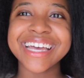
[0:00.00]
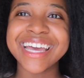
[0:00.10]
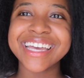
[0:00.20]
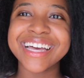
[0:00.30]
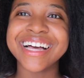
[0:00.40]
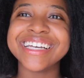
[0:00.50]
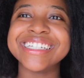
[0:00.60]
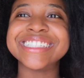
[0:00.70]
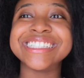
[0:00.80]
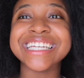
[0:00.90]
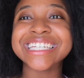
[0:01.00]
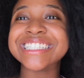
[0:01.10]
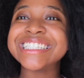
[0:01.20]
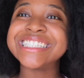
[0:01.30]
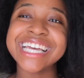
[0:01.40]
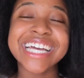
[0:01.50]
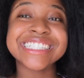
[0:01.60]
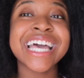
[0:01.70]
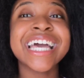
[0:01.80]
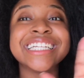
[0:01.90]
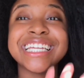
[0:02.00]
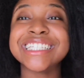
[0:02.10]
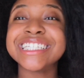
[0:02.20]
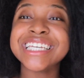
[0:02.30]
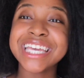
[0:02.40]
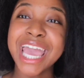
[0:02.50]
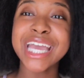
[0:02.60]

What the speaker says: y'all, it's Jessie Gang,